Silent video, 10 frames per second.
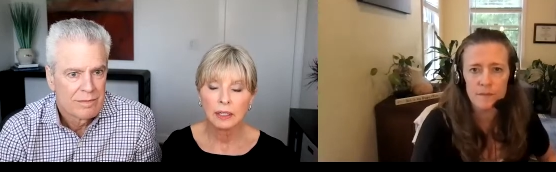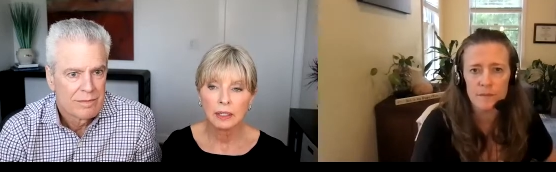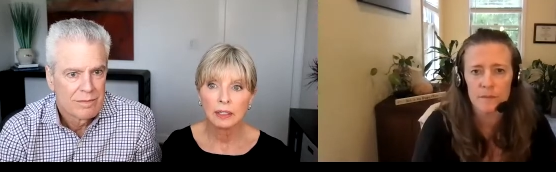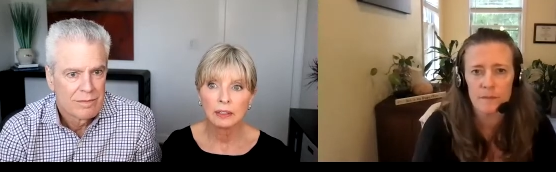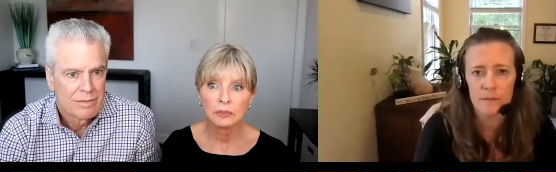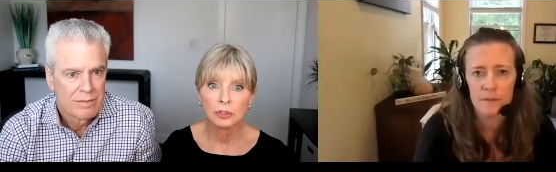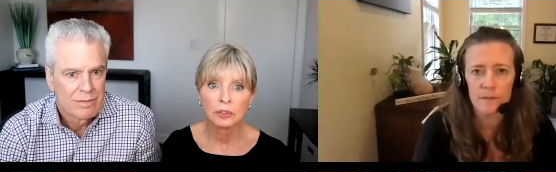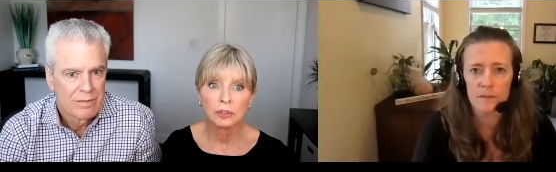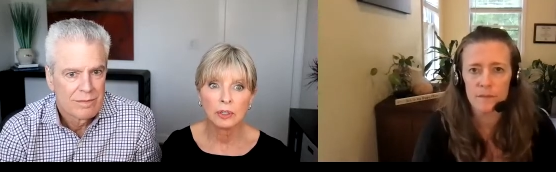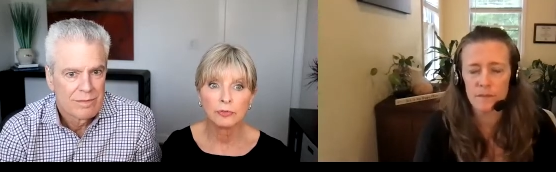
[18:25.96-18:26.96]
Speaker 1: it
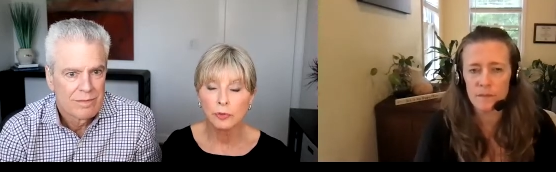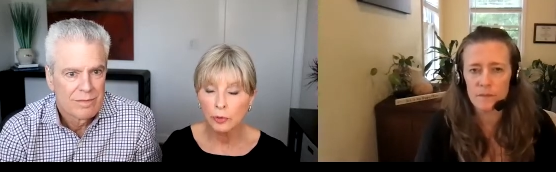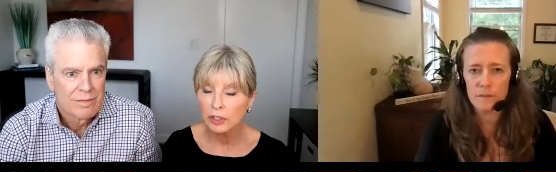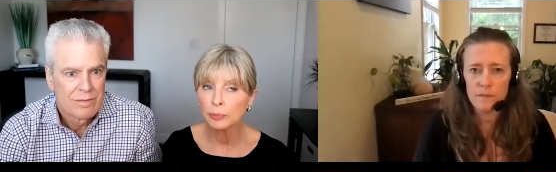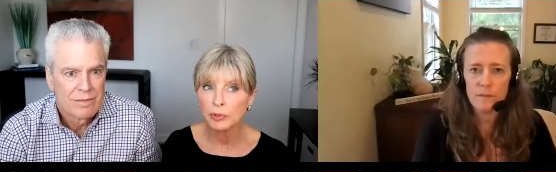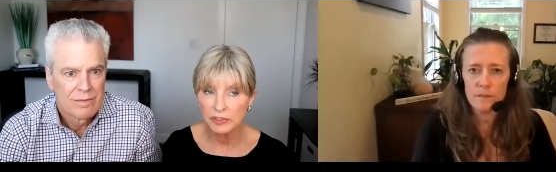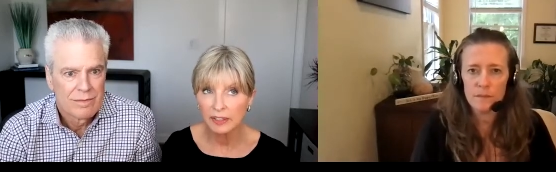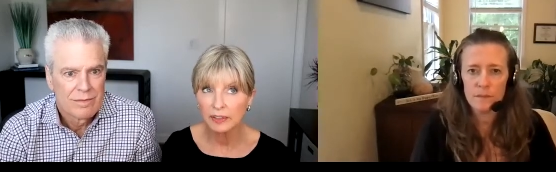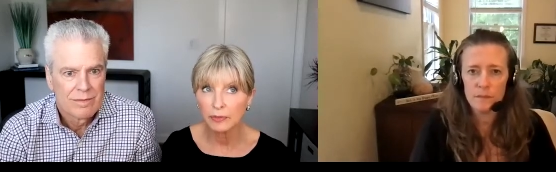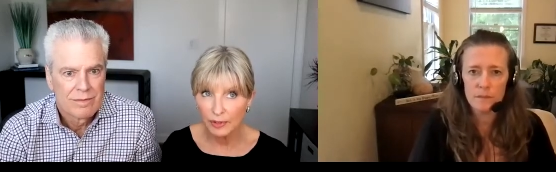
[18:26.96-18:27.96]
took
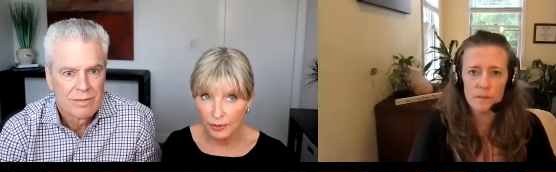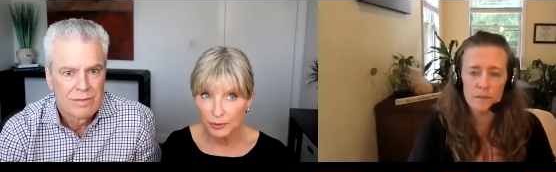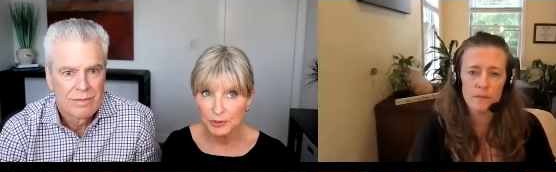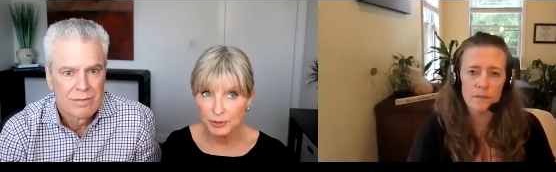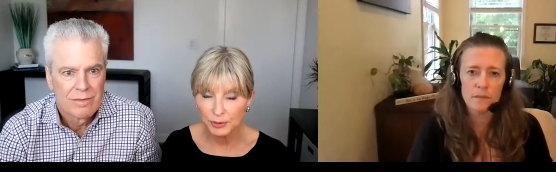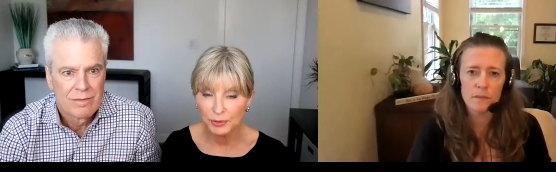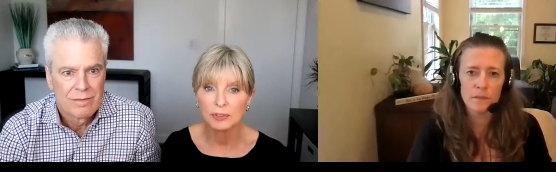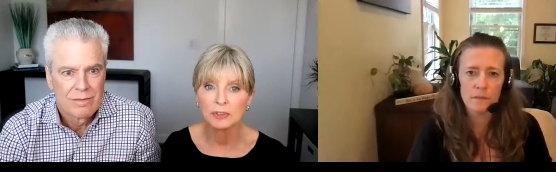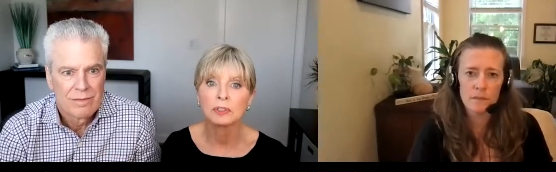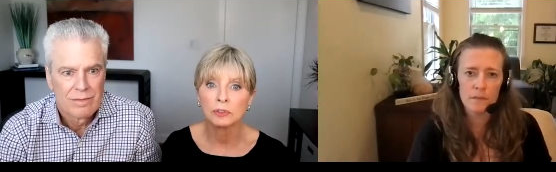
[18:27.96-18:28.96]
40% of those
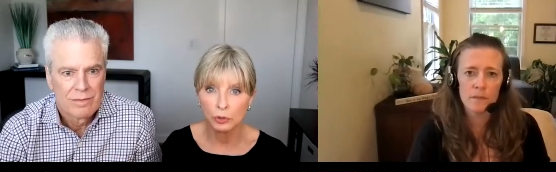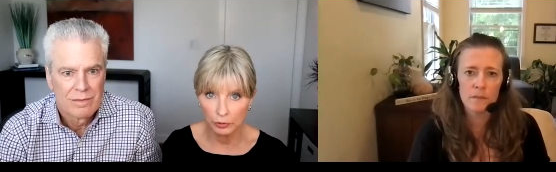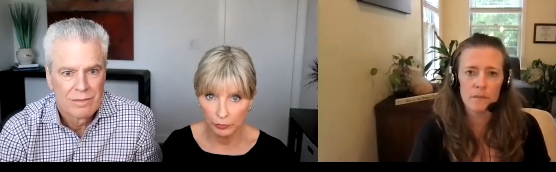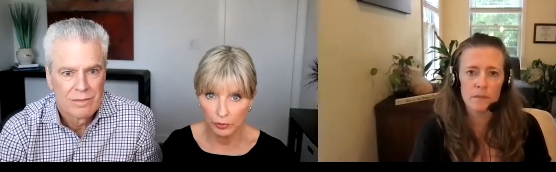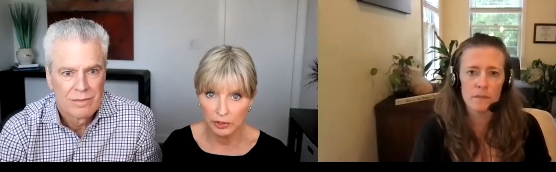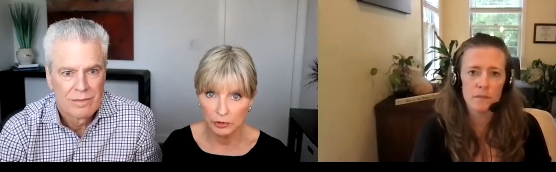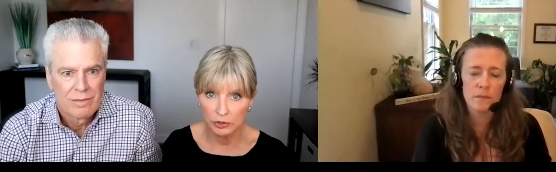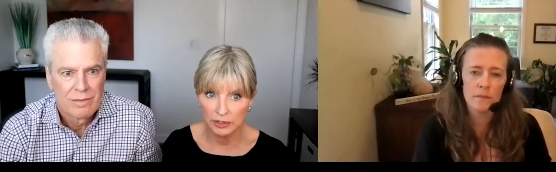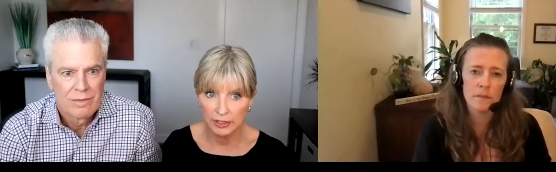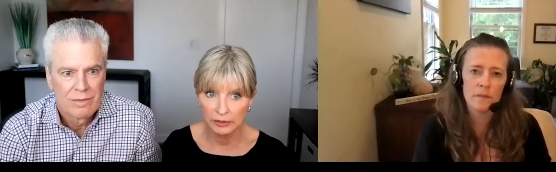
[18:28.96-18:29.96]
students took four years
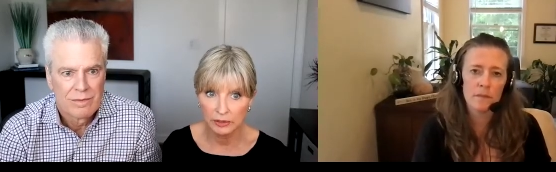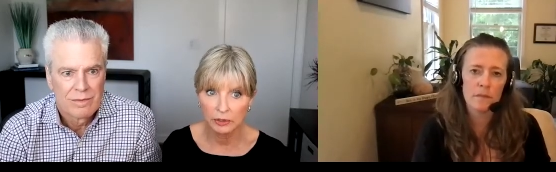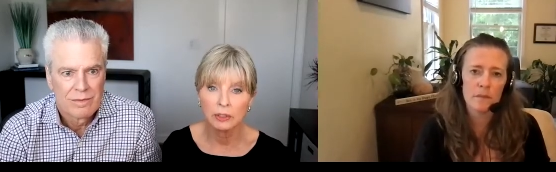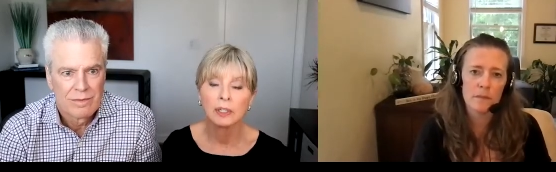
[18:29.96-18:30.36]
to get there